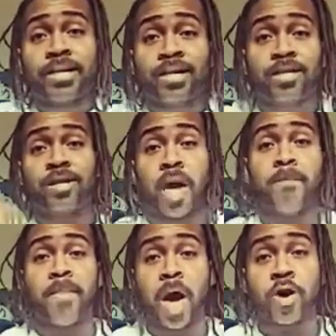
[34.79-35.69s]
little
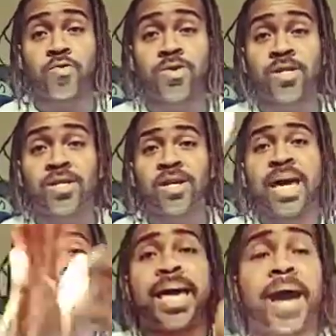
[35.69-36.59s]
abode,
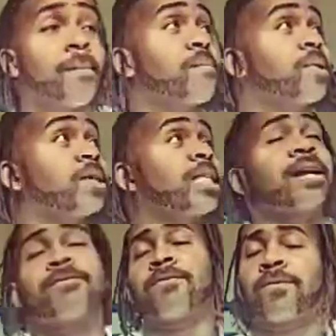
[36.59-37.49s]
and I'm really
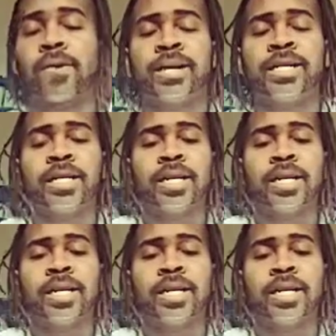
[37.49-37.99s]
thankful for it.